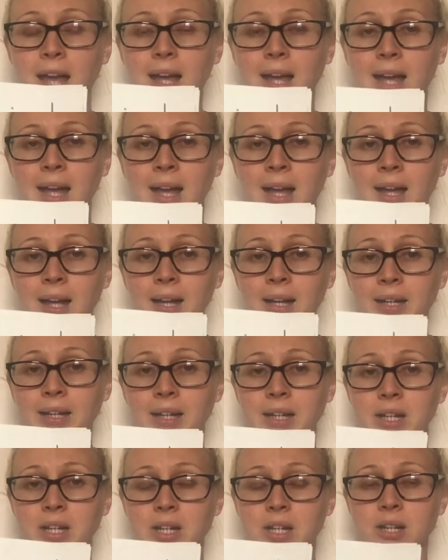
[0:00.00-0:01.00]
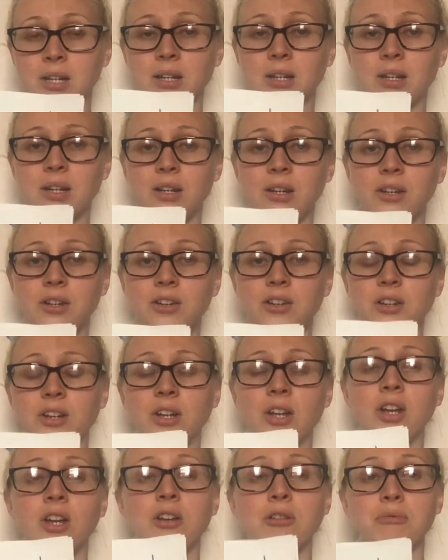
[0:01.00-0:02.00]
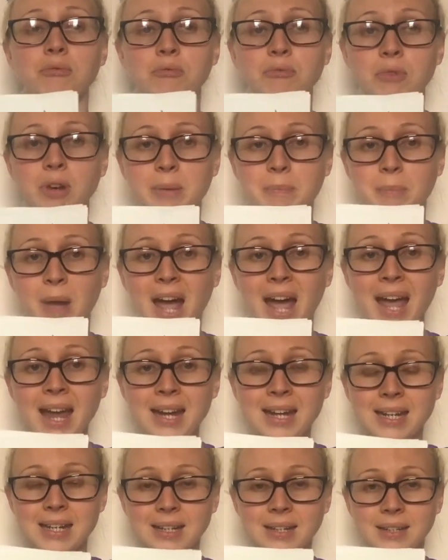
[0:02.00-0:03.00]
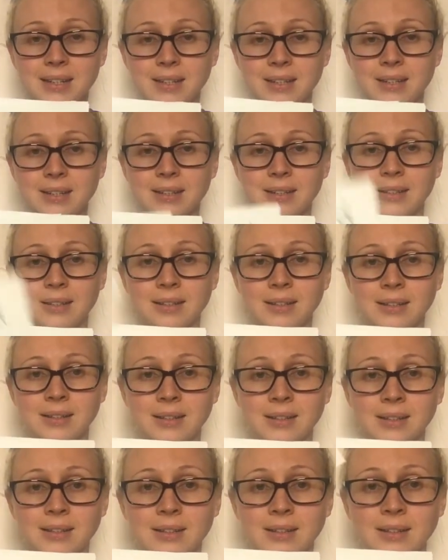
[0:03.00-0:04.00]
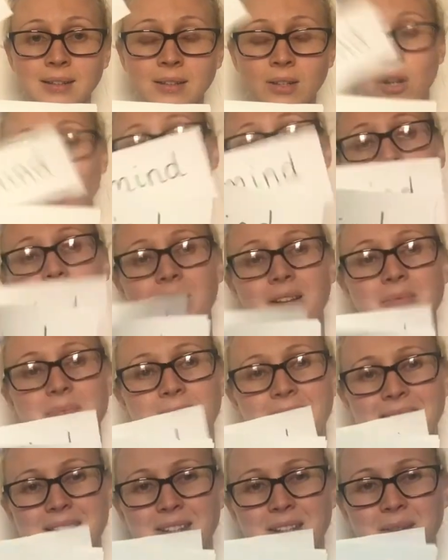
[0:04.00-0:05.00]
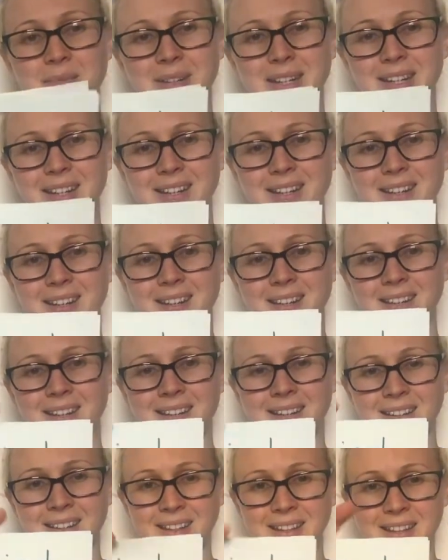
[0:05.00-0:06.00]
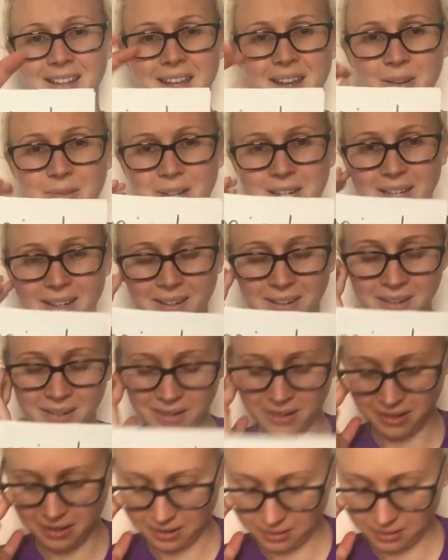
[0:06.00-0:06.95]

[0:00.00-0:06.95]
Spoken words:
I, d. Remind. Oh, and back to the beginning. There we go.